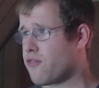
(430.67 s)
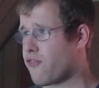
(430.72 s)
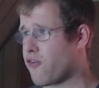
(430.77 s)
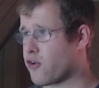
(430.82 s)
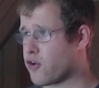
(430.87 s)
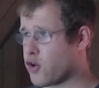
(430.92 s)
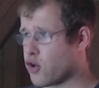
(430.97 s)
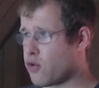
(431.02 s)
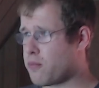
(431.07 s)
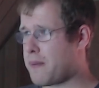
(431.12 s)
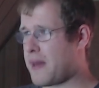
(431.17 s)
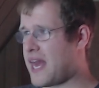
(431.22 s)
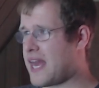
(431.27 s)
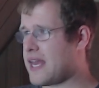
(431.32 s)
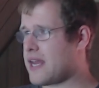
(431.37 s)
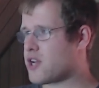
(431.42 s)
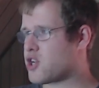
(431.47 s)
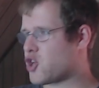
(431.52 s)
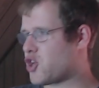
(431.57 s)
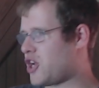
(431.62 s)
for Group
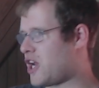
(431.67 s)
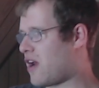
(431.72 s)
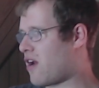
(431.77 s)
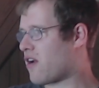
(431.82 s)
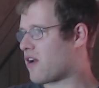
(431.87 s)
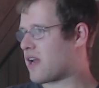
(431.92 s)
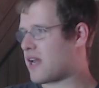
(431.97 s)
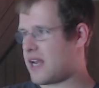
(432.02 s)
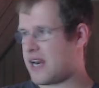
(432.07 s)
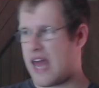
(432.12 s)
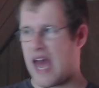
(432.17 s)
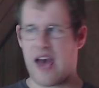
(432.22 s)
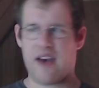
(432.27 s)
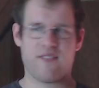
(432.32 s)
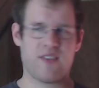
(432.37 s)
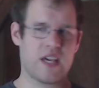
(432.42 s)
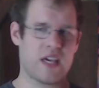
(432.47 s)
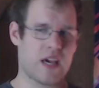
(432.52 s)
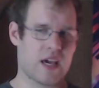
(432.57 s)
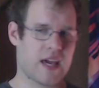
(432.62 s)
A, Sheer,
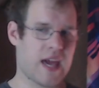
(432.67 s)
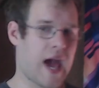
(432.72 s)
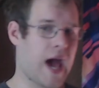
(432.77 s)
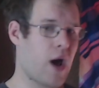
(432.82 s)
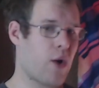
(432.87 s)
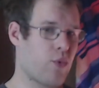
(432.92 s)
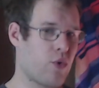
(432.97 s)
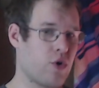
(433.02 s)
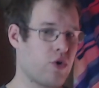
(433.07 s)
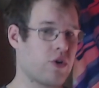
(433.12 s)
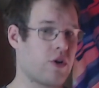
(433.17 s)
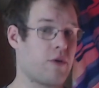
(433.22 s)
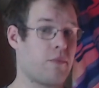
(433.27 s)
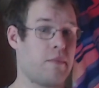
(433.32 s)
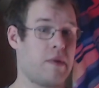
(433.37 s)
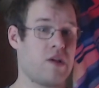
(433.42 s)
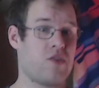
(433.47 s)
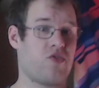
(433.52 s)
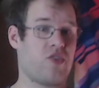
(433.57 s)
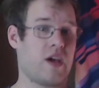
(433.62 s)
Kanavi, Yagao, Ruler
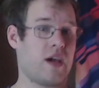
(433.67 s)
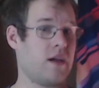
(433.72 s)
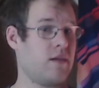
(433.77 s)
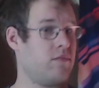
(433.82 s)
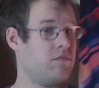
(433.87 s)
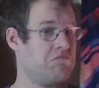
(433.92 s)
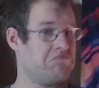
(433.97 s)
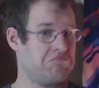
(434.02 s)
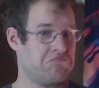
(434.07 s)
missing.